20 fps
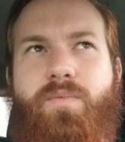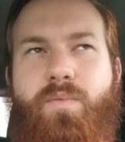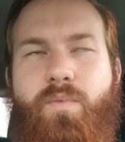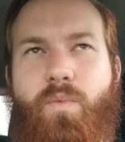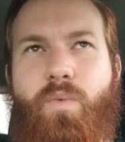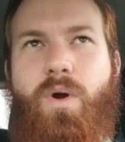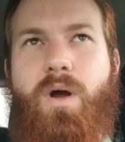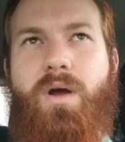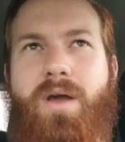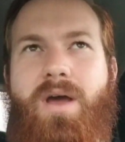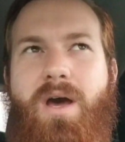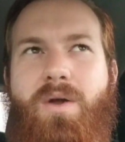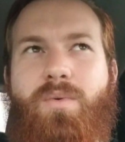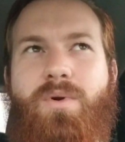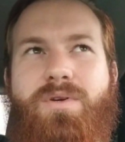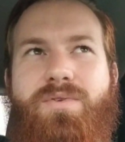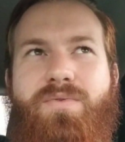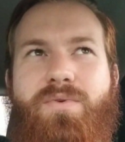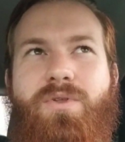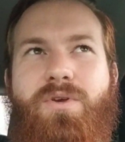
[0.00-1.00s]
God
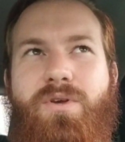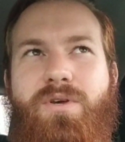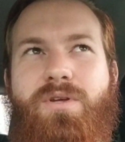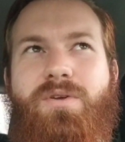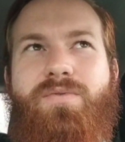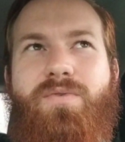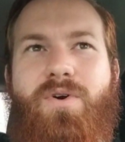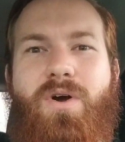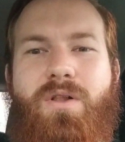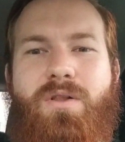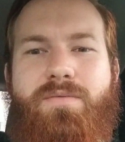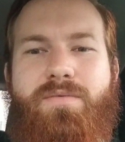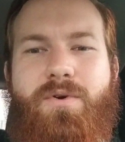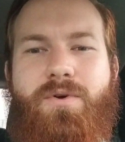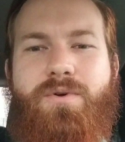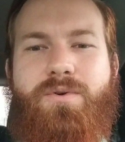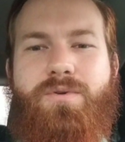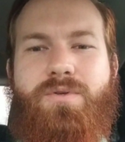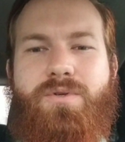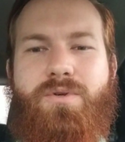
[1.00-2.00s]
works for the good for all of
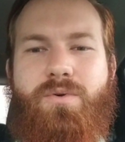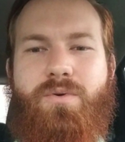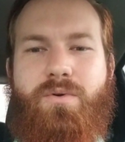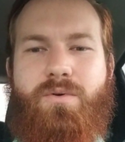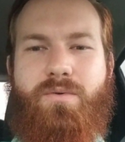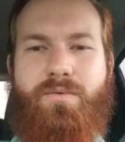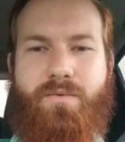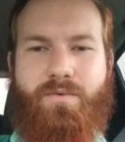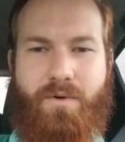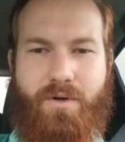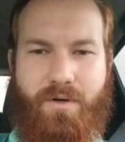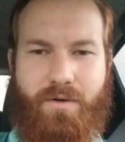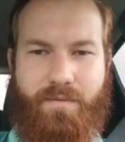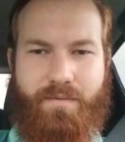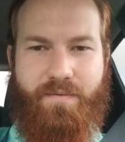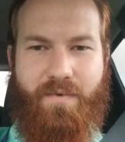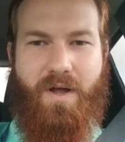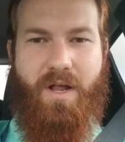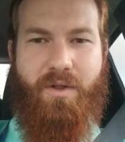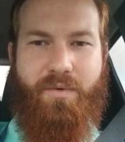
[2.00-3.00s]
those who are
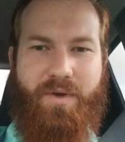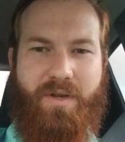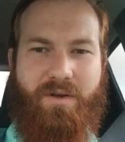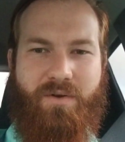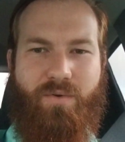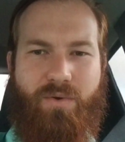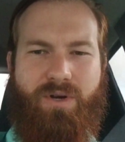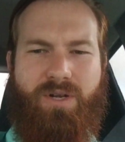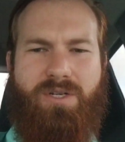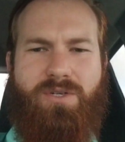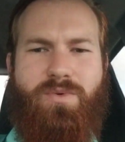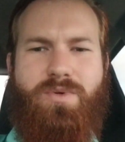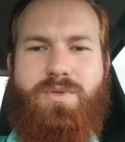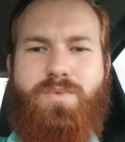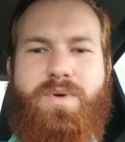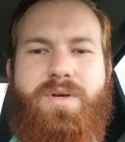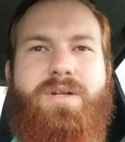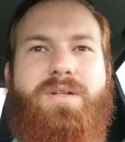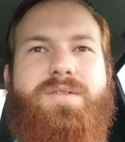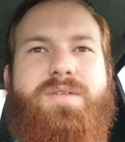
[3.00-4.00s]
following according to His
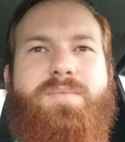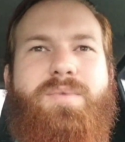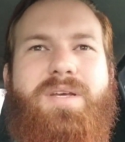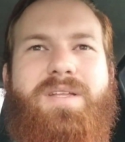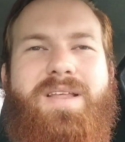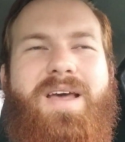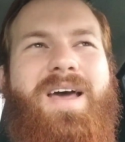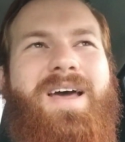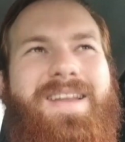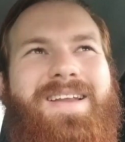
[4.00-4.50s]
will, something like that.